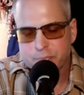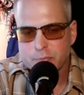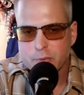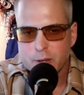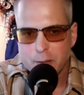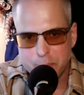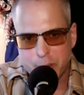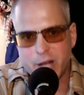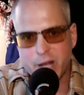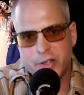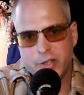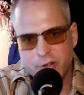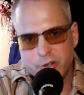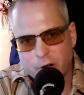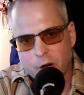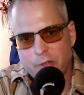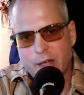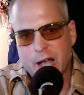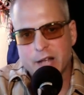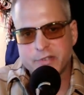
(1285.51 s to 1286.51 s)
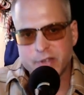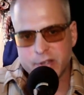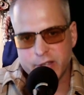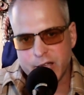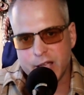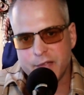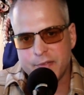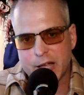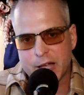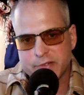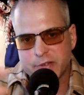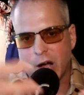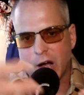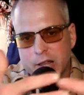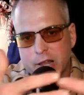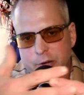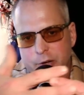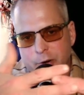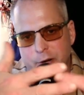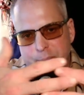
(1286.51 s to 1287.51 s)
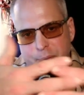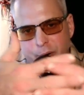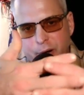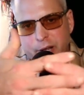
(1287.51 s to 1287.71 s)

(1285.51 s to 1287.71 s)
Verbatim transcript: But, you know, that's, again, that's Hollywood bringing